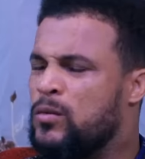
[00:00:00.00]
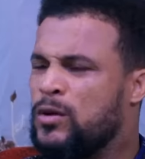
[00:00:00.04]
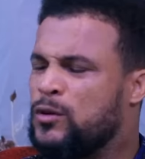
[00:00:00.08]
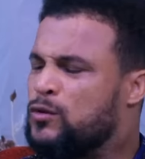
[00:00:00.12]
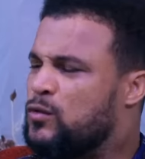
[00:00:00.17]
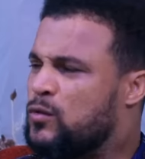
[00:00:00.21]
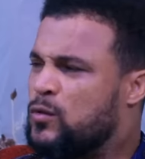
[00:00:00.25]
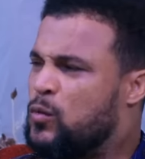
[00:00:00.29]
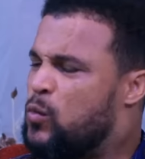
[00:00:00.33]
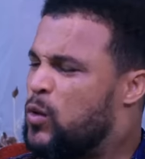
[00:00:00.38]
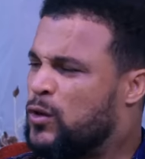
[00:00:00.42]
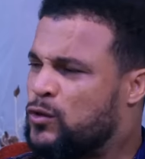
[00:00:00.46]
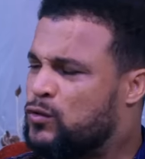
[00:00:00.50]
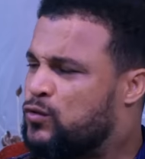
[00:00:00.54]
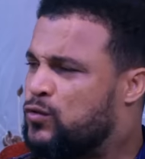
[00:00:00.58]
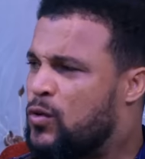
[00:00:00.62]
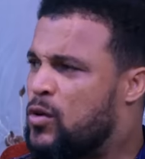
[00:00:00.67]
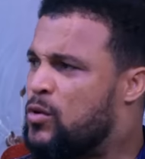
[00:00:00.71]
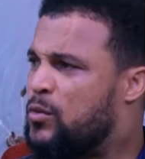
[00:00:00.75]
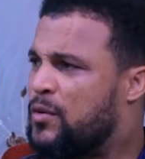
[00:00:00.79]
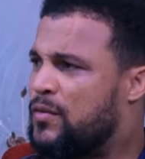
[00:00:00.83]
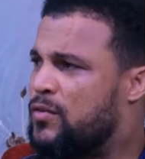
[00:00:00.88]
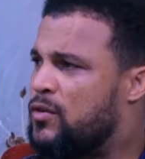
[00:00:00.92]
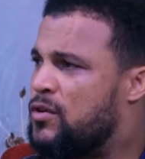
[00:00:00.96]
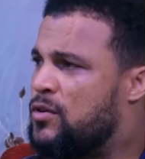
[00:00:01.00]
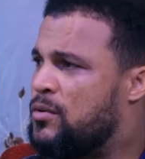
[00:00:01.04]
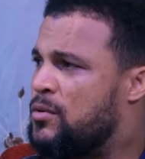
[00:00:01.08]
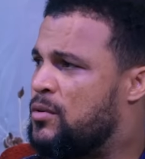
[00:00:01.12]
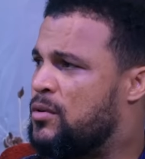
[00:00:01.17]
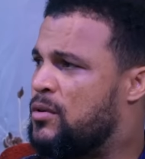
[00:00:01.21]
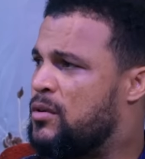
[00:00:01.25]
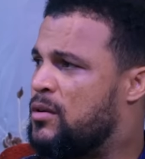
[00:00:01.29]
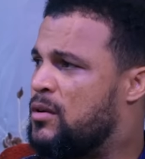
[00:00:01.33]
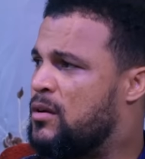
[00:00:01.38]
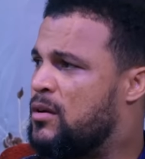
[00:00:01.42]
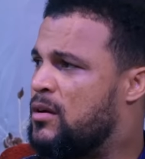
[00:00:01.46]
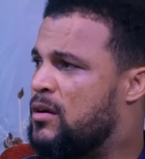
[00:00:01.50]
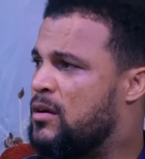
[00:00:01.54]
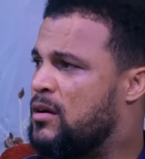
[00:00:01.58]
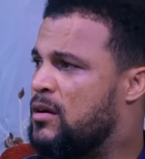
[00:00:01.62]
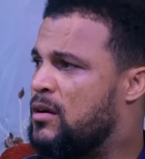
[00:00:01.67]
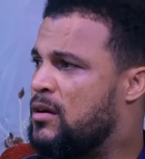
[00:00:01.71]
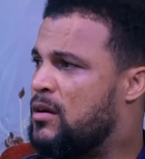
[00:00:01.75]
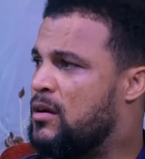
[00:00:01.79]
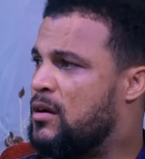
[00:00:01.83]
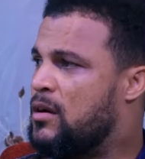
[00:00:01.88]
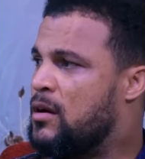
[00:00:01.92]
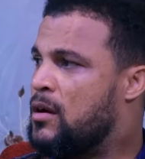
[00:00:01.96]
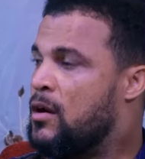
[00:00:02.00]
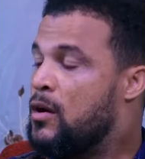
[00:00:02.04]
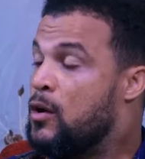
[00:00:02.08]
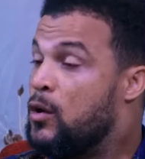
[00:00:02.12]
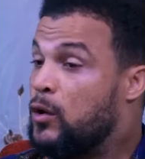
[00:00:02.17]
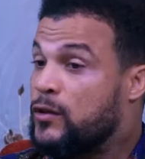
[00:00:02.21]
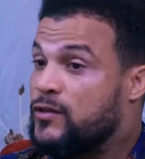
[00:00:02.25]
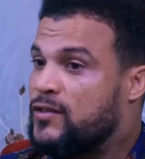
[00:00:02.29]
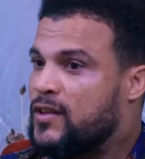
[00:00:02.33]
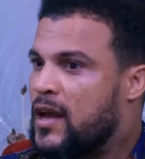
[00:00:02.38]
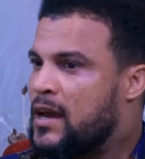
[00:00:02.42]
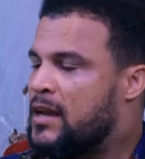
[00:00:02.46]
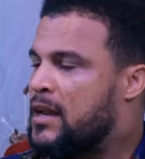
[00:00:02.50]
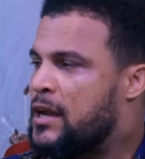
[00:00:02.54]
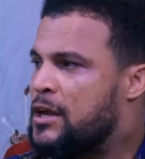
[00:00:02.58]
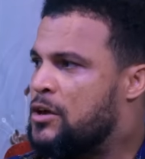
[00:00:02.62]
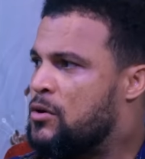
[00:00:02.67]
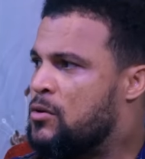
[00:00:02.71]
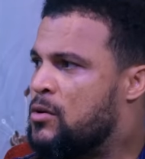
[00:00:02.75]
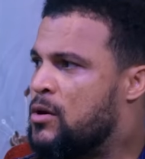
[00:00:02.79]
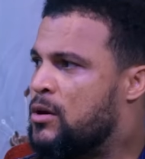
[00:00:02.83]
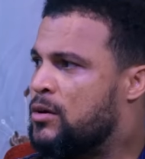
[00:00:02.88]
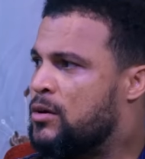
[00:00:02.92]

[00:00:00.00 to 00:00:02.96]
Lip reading: what's wrong with you? Whose side are you